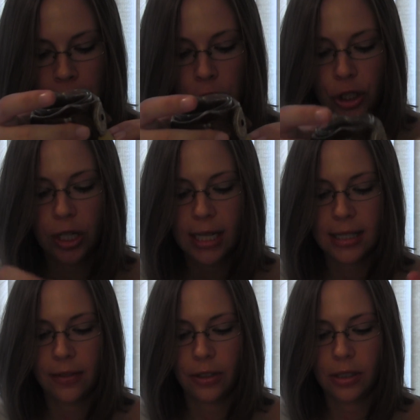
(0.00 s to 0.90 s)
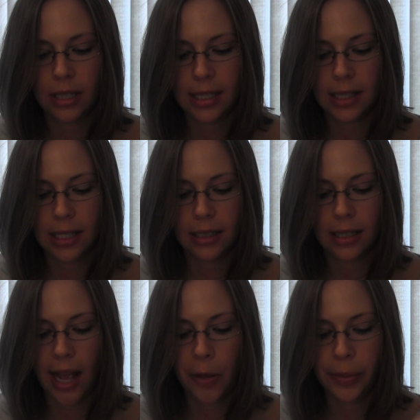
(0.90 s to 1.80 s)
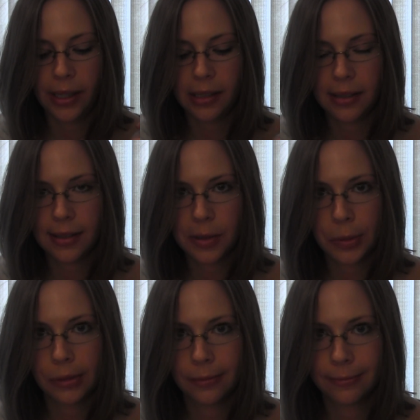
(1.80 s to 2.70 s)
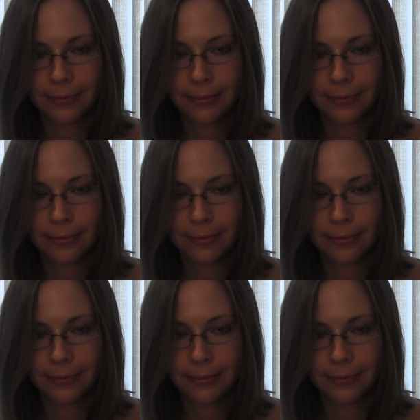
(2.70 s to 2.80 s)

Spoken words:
Did you guys ever dissect an owl pellet in school?